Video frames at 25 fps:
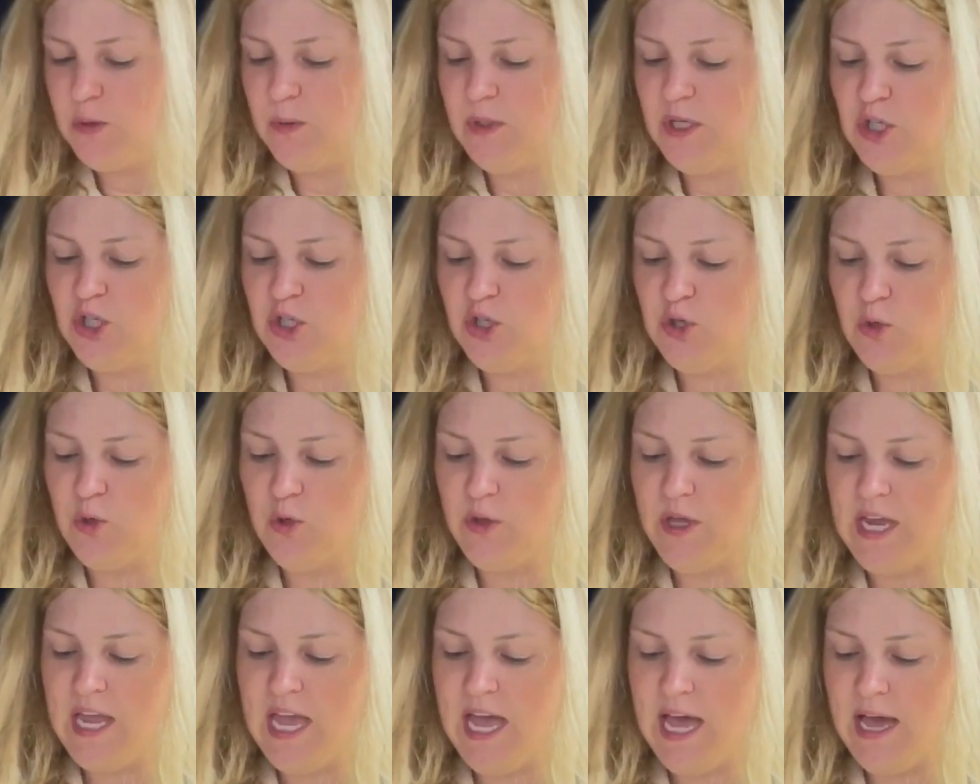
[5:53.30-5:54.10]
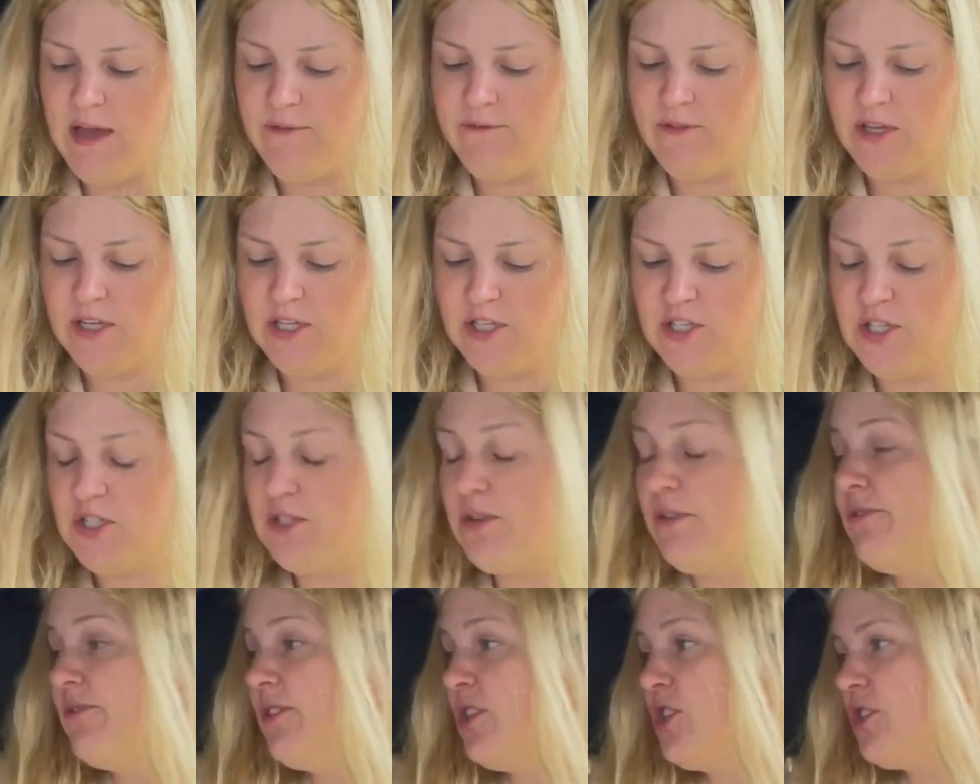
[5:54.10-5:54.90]
ensure they have
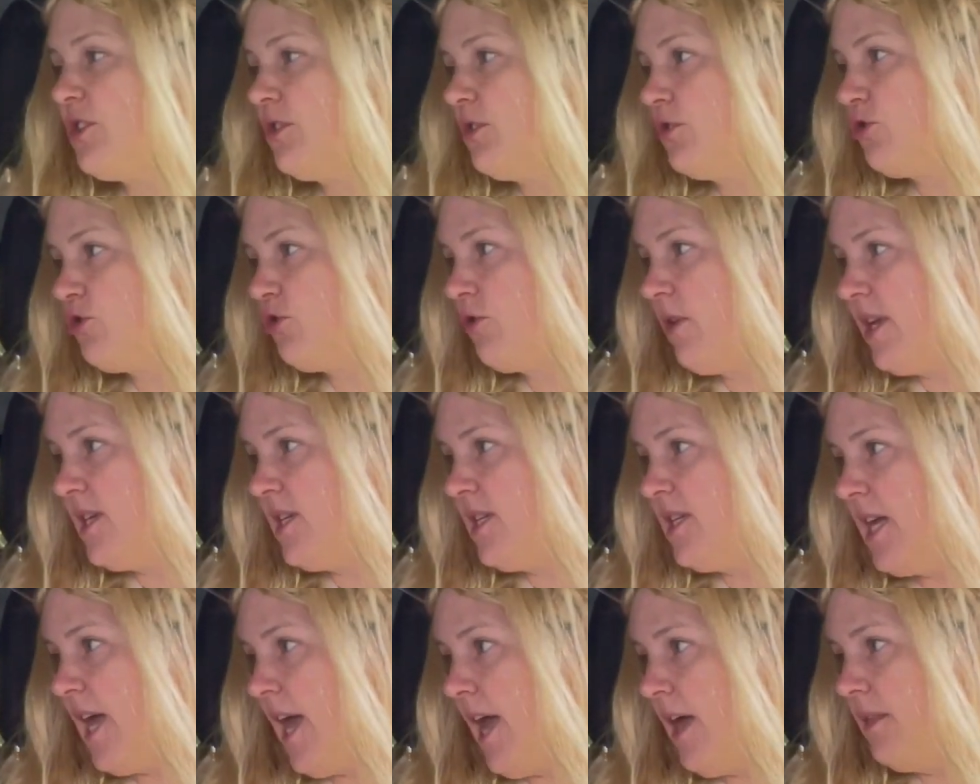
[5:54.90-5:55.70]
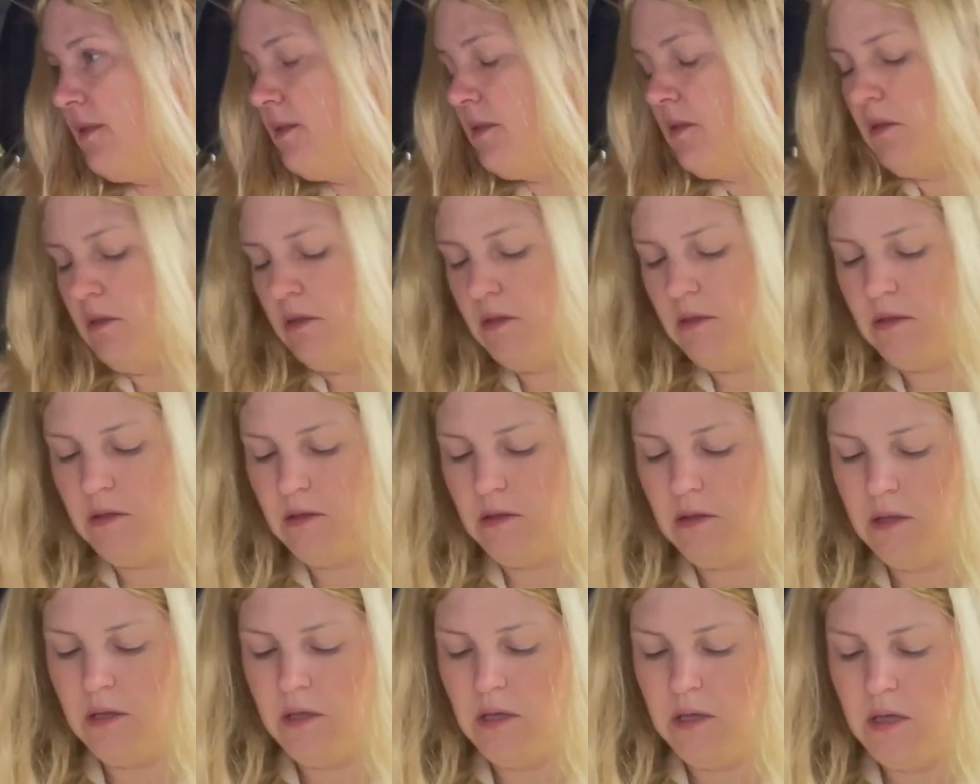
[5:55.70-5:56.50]
sufficient tread depth
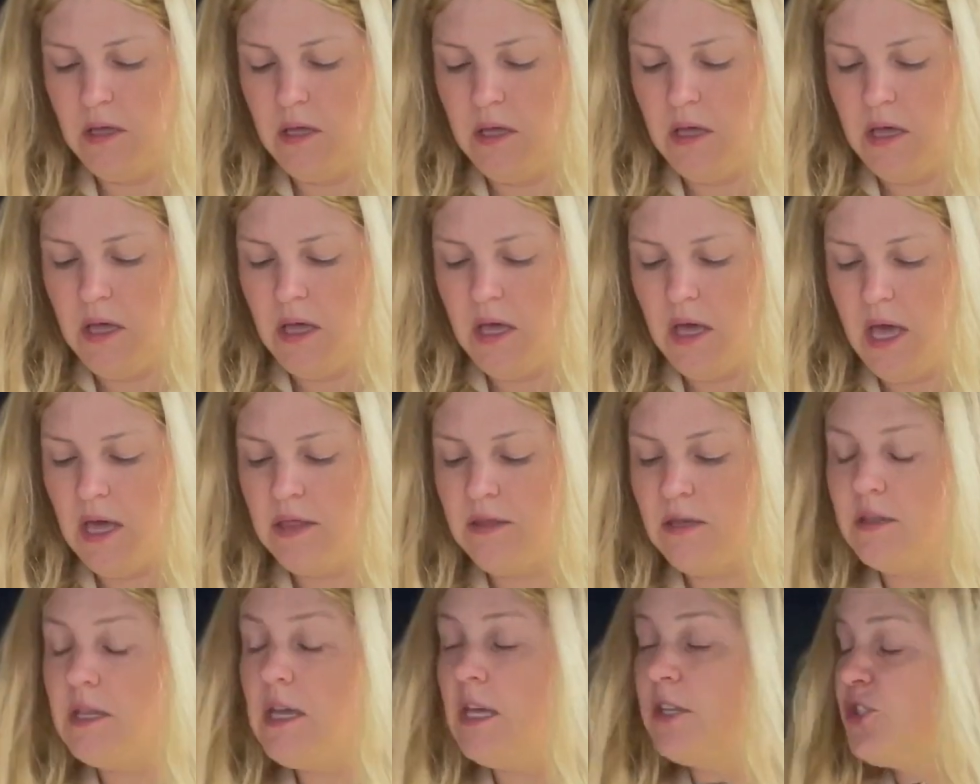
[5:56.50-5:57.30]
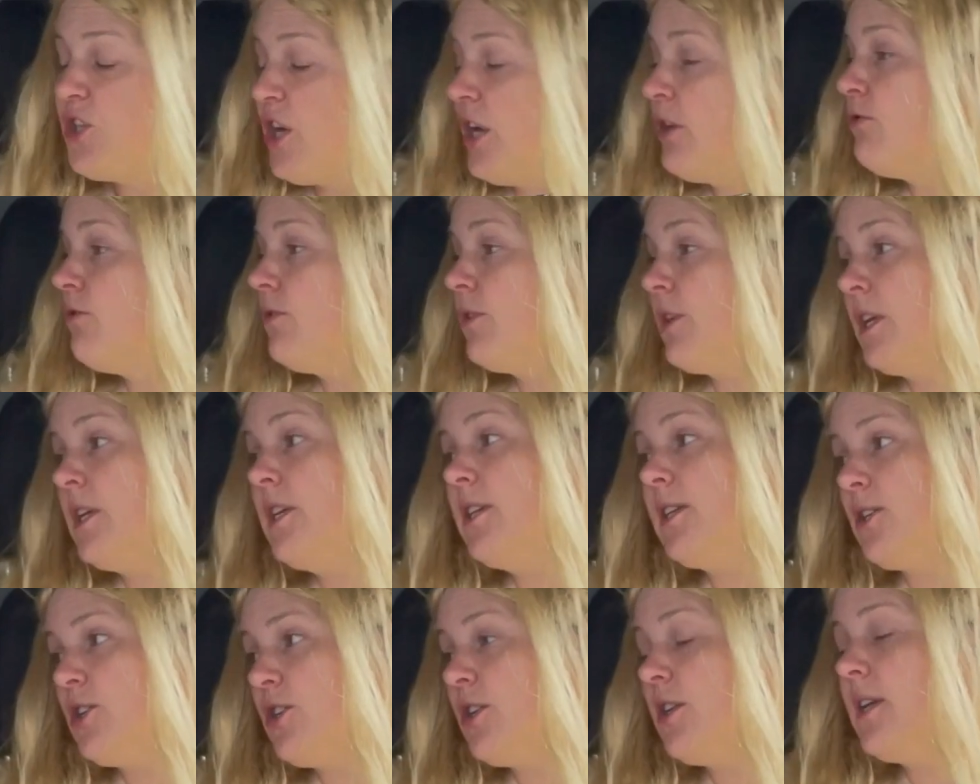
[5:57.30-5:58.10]
and that their general
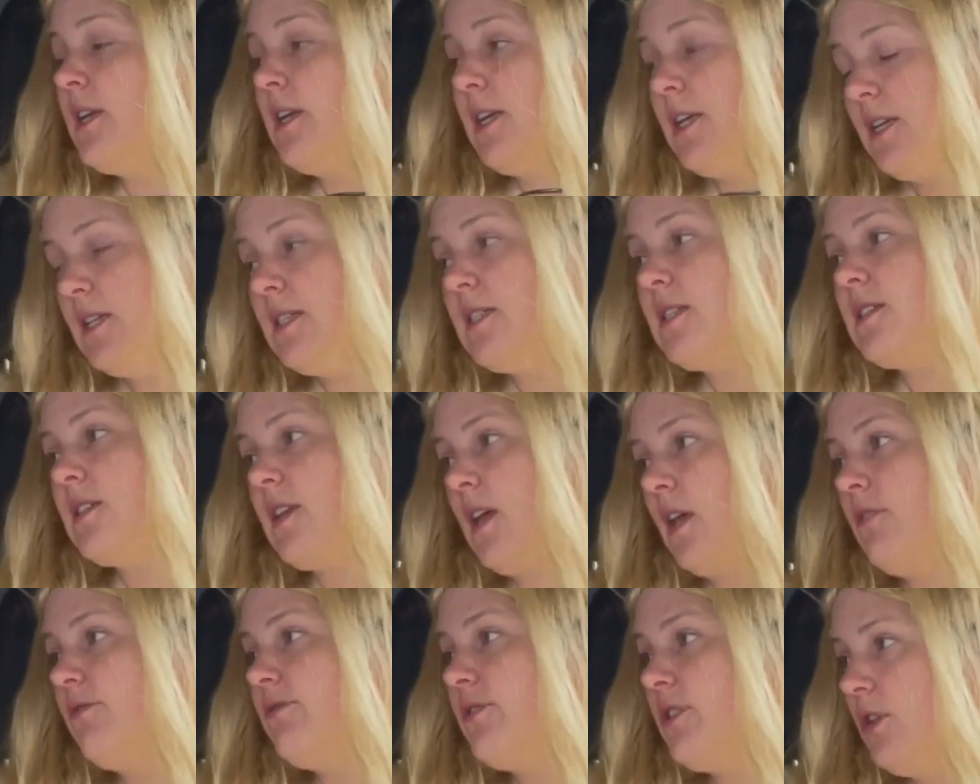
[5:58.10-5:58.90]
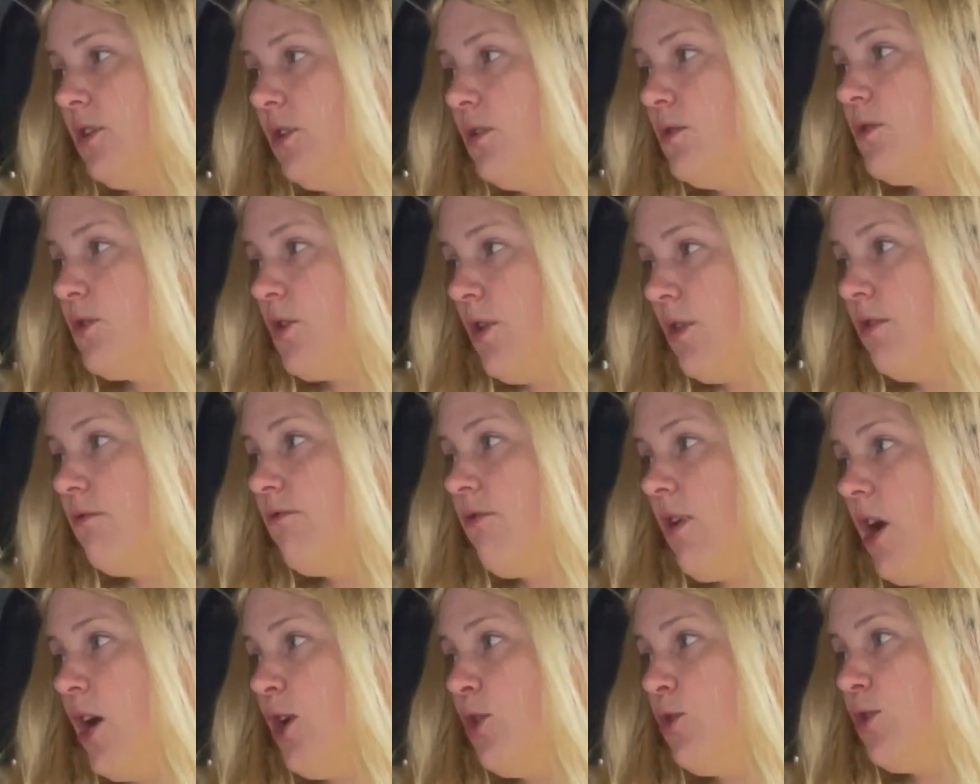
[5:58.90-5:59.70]
condition is safe to use on the
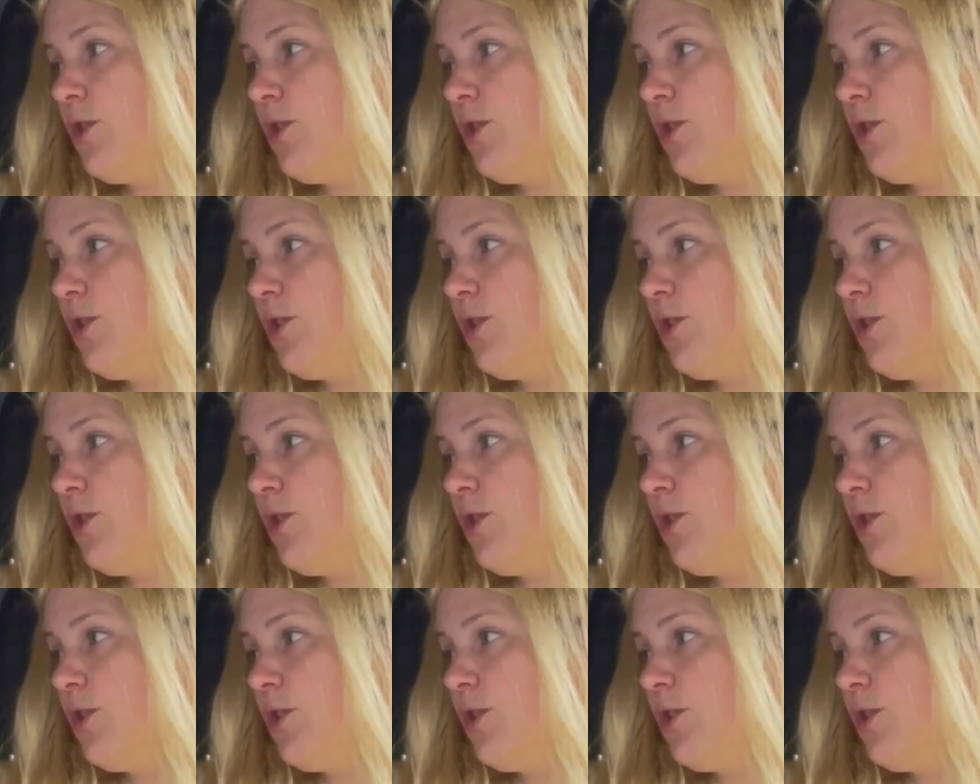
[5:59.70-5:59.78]
road?